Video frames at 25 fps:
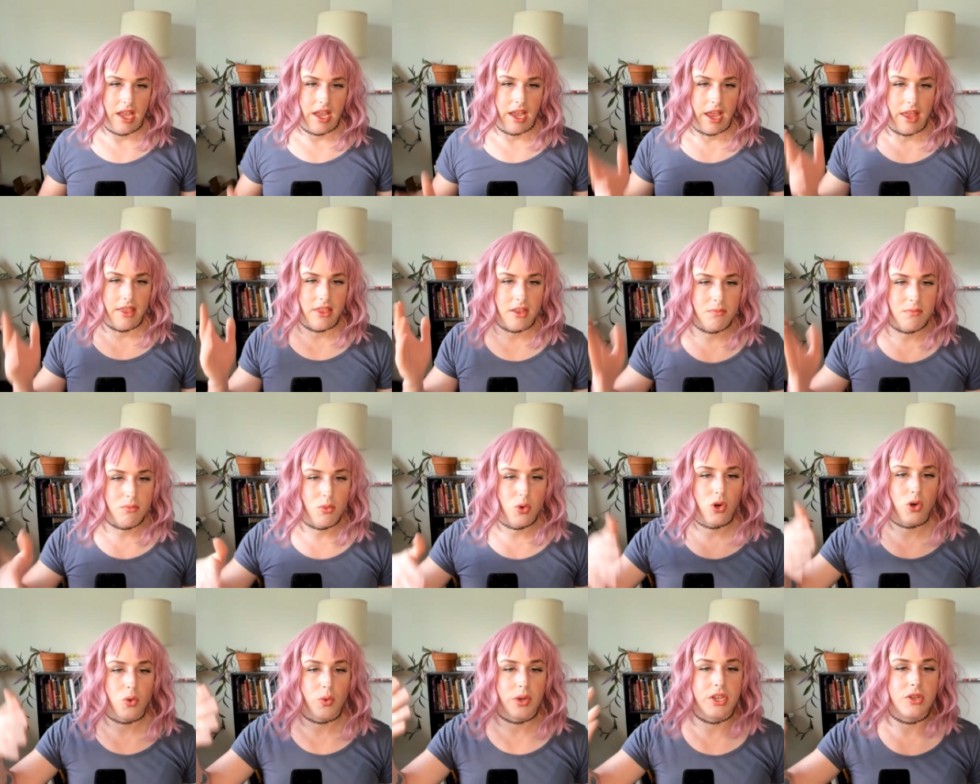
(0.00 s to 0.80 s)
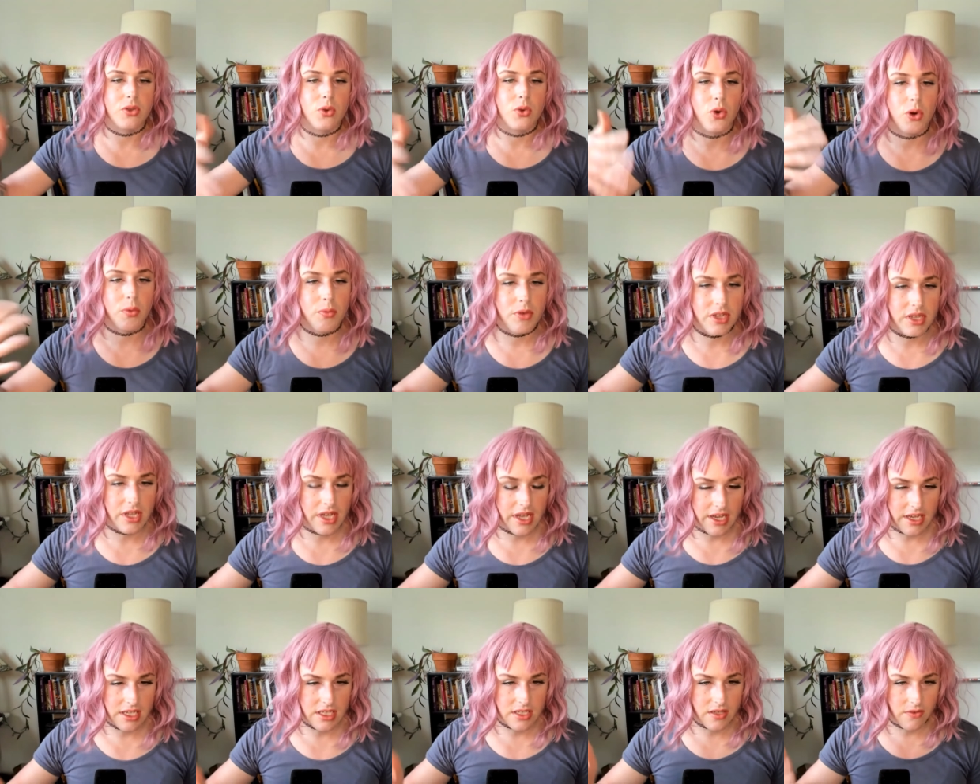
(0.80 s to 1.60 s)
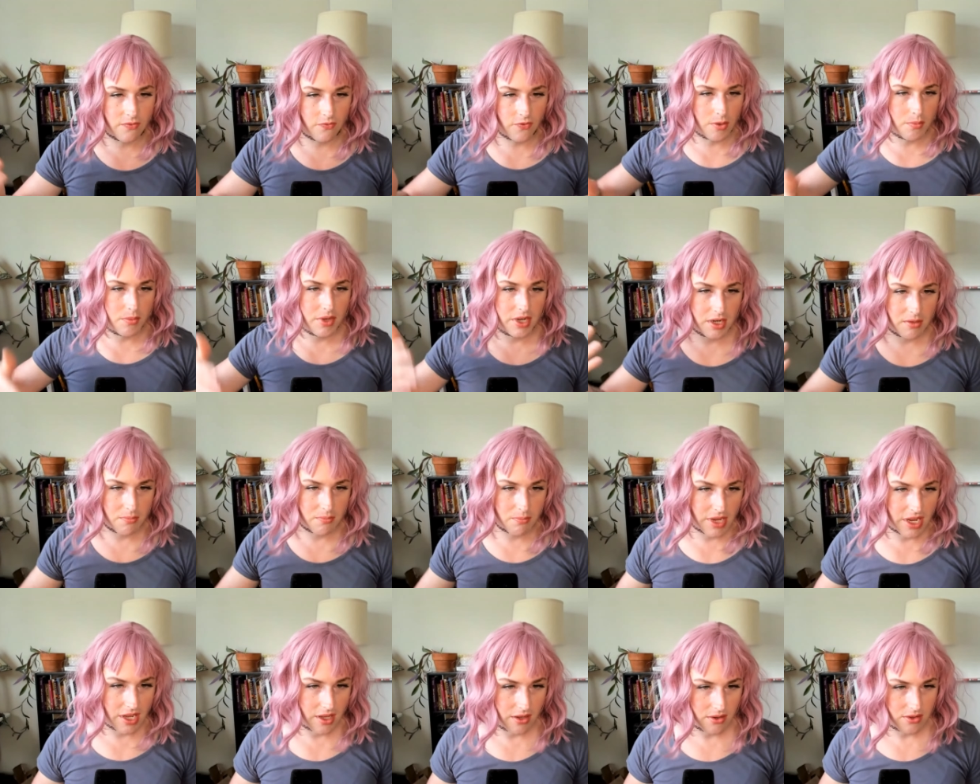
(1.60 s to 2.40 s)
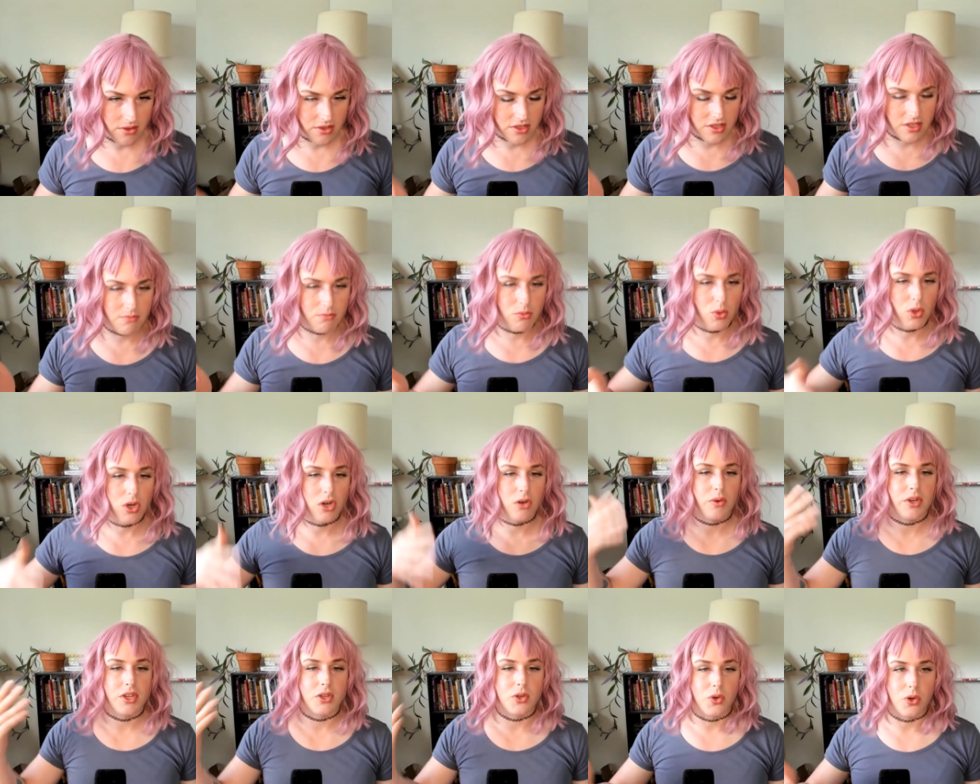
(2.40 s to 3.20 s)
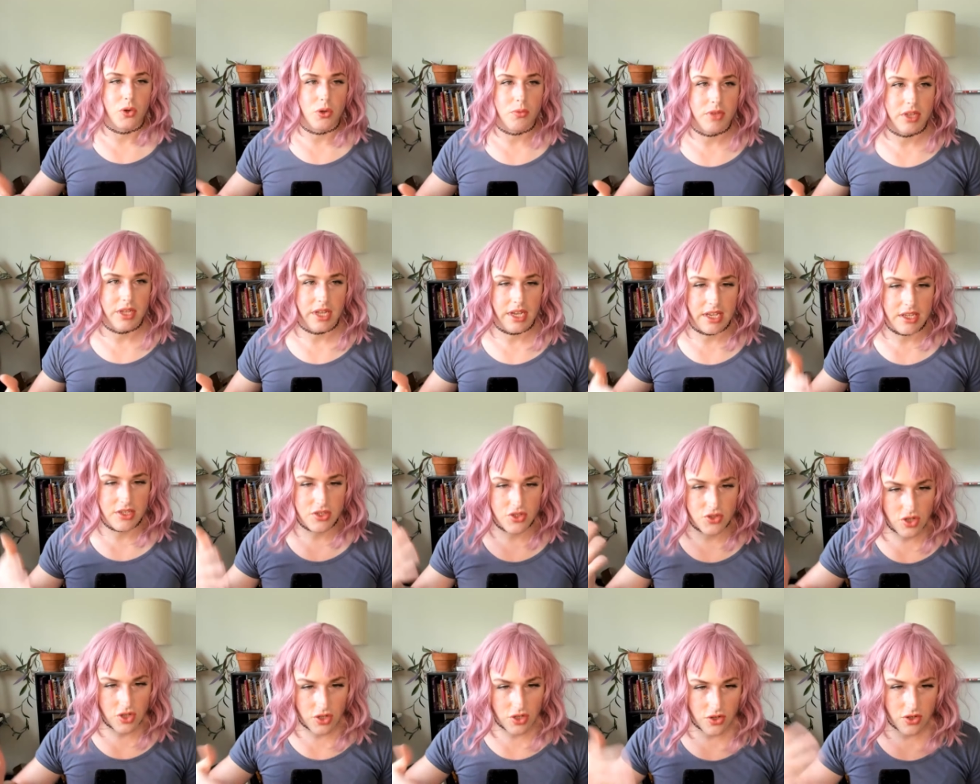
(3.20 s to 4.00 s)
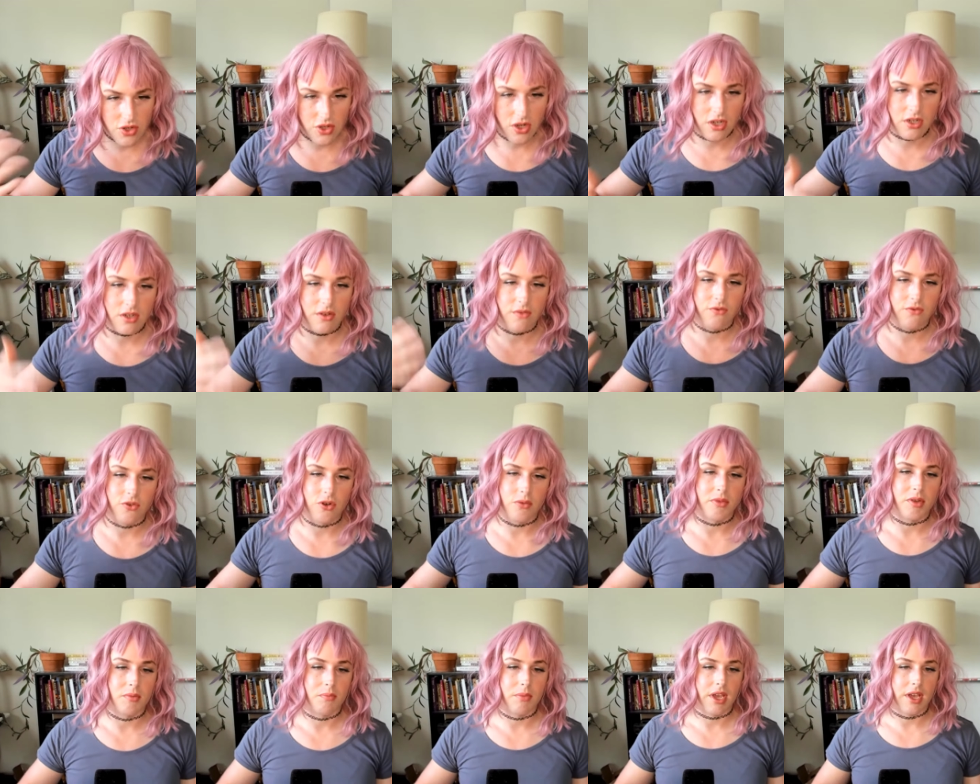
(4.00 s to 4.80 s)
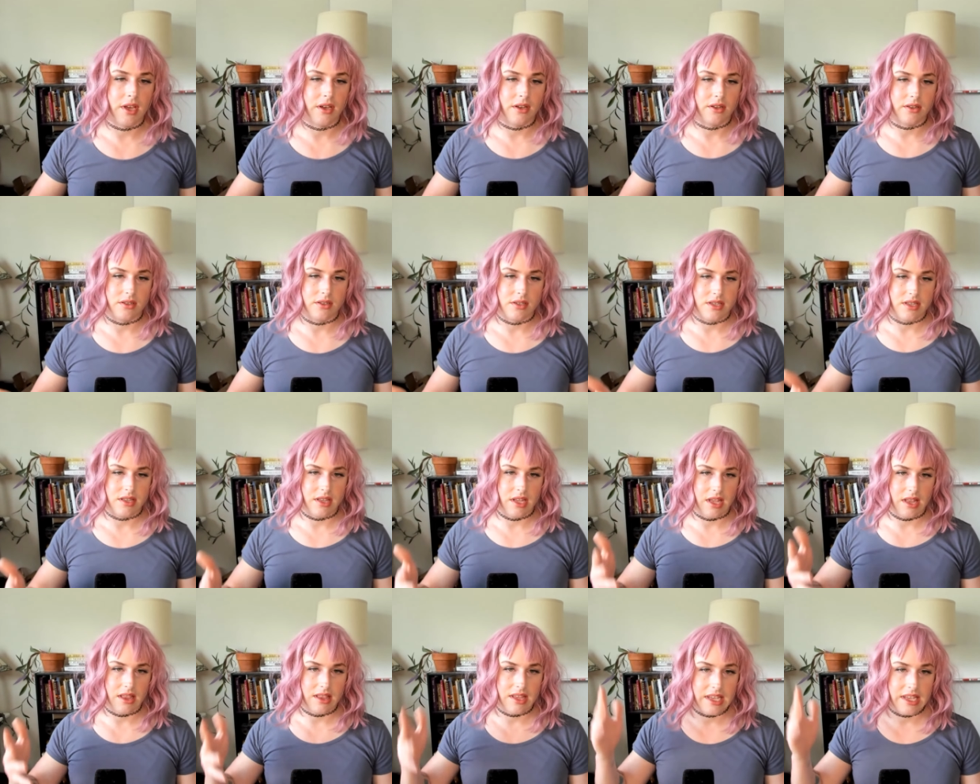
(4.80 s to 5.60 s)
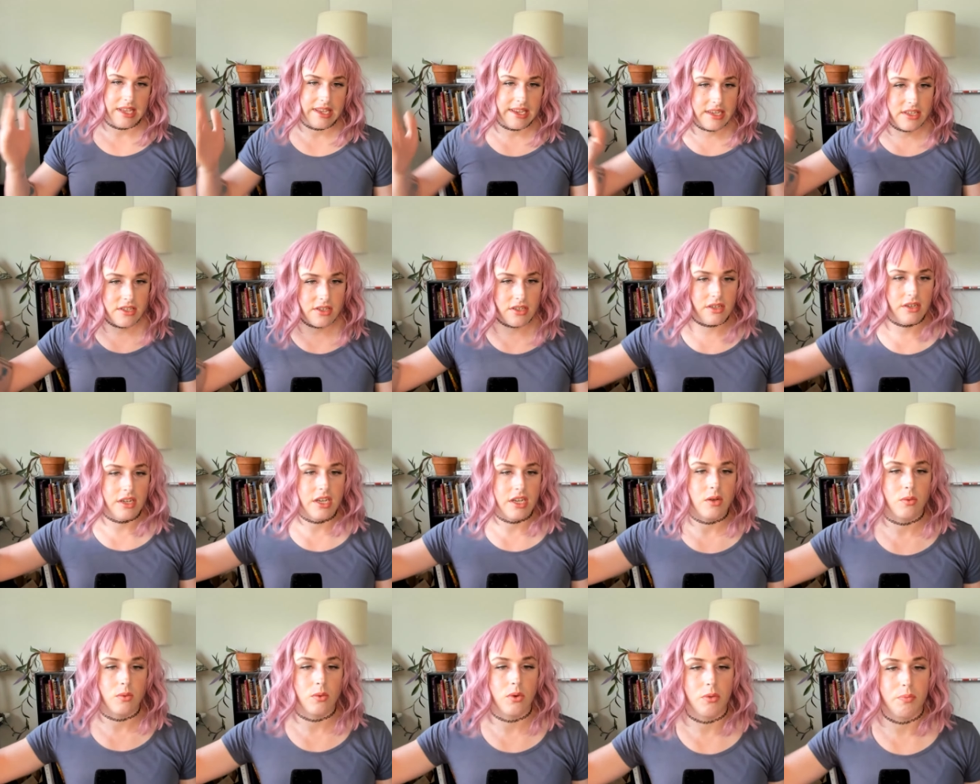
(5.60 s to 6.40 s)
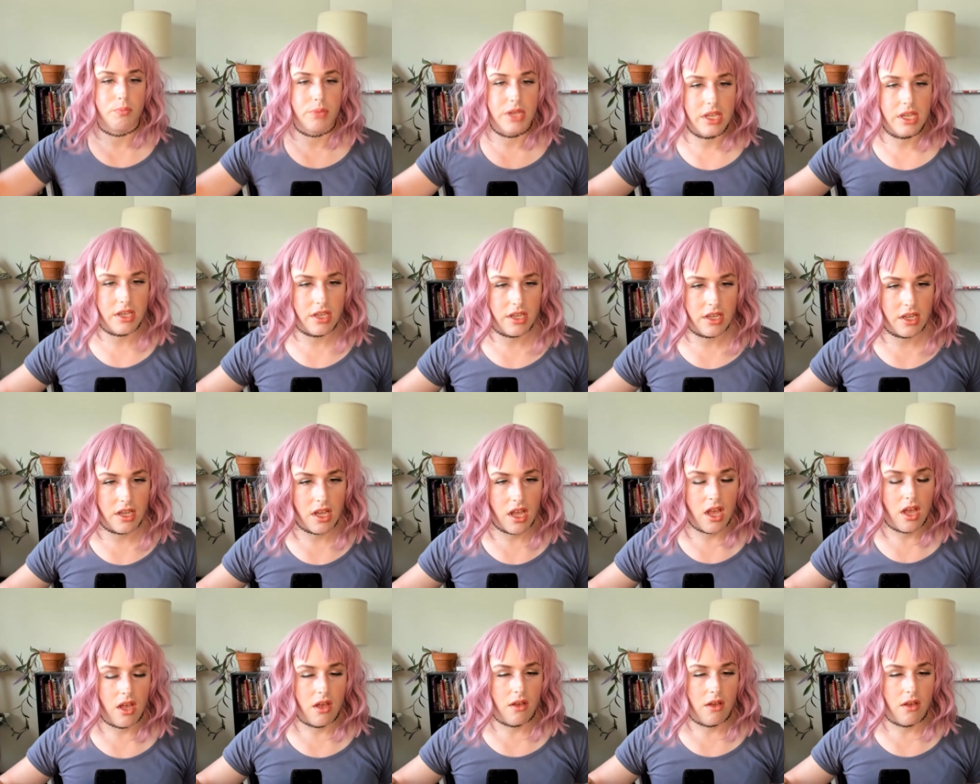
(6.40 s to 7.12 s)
And the more we normalize feminine males, the more we normalize gender nonconforming males, then the easier it will be